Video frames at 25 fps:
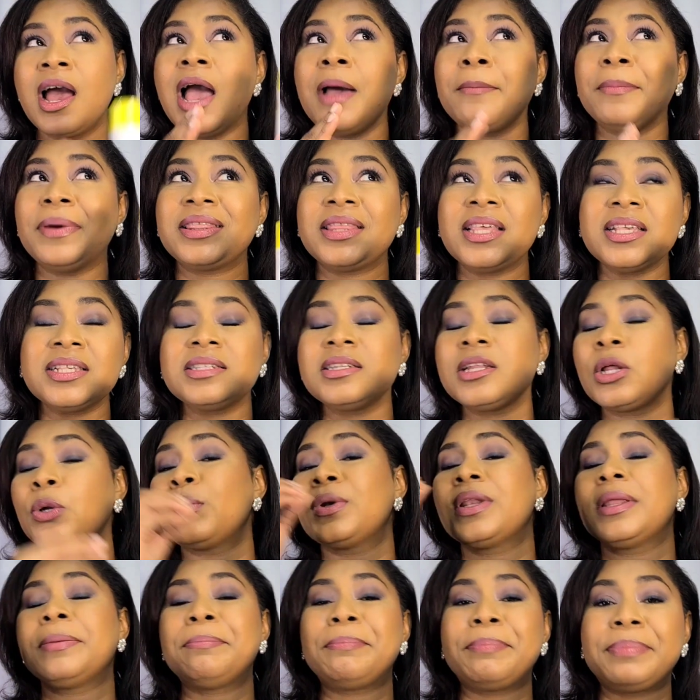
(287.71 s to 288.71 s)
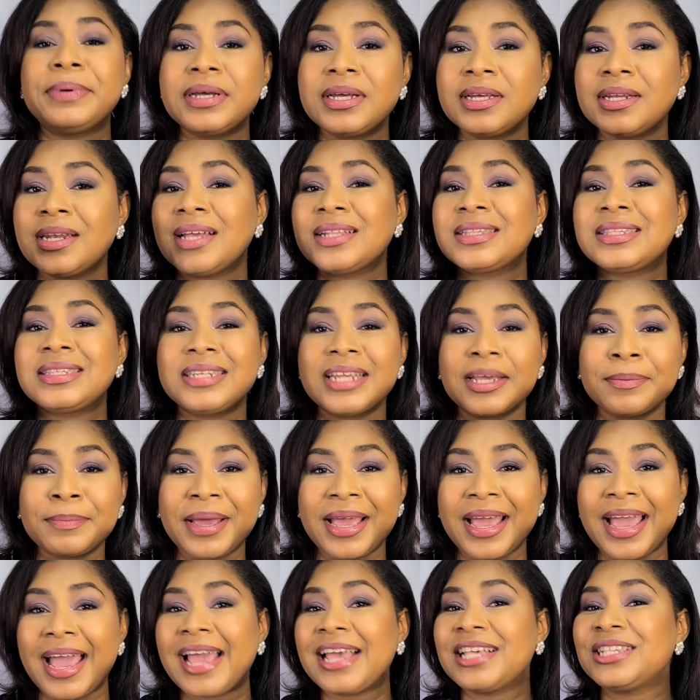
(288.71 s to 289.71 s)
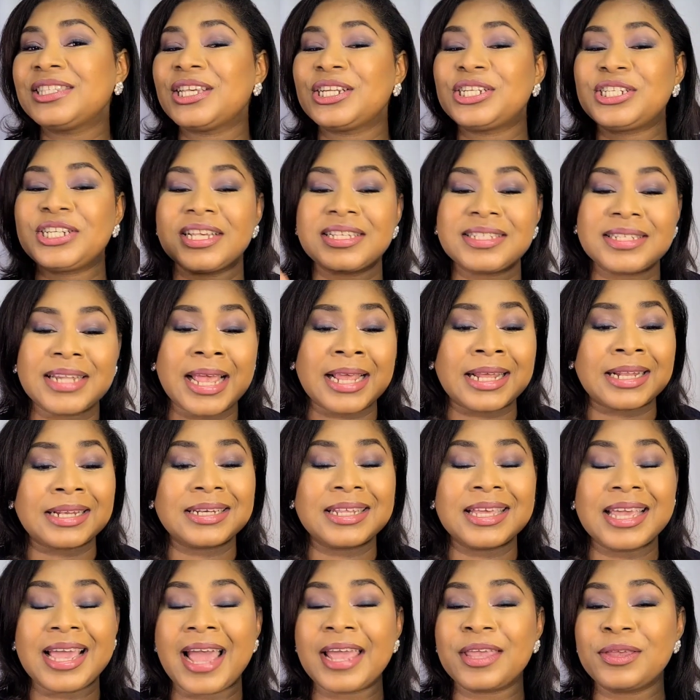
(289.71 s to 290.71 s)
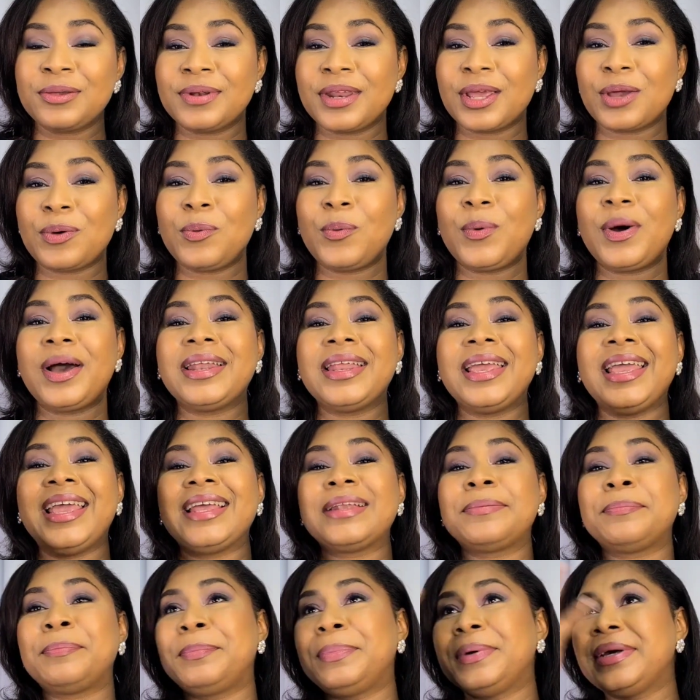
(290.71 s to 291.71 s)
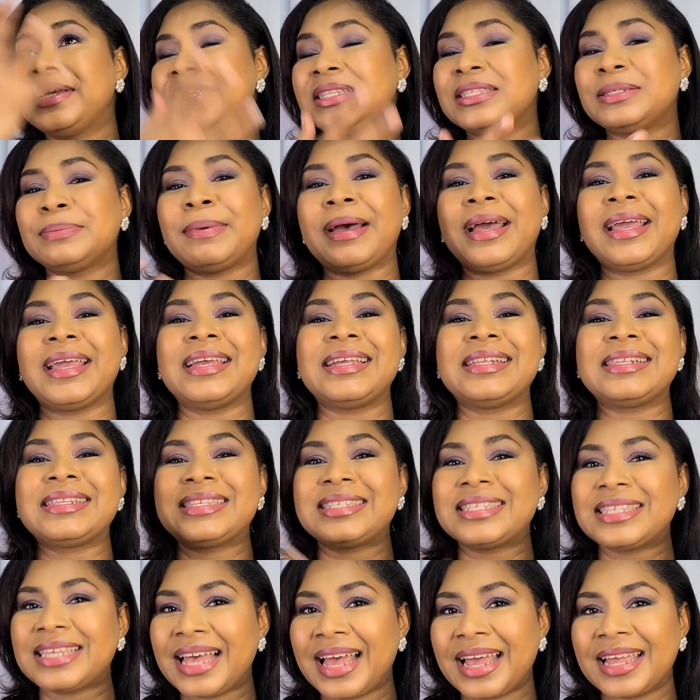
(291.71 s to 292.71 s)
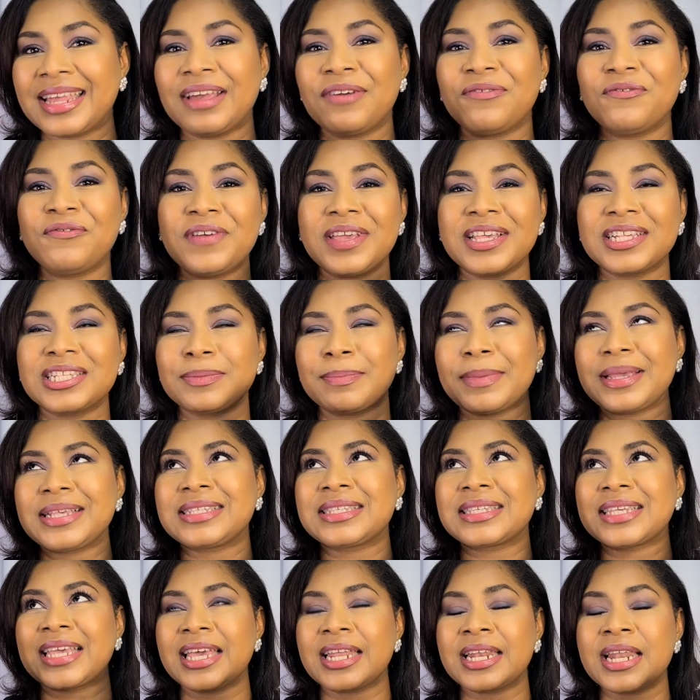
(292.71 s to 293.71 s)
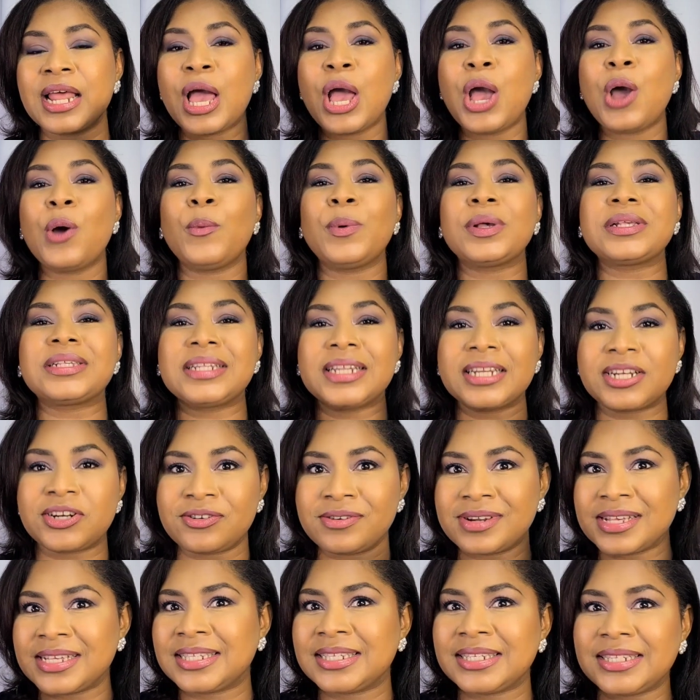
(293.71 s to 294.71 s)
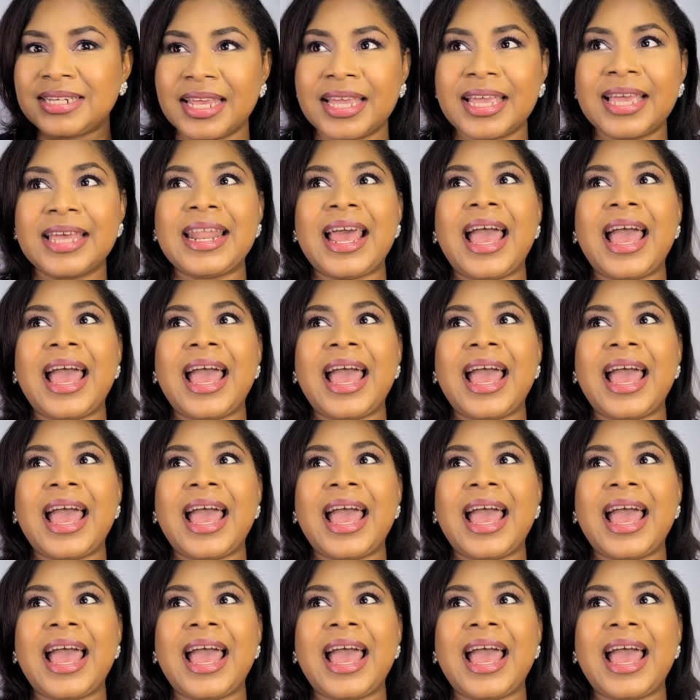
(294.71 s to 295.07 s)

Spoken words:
But this not only burned and sting my eyes, just like the Ionic one, it burnt my entire face. My skin was literally stinging.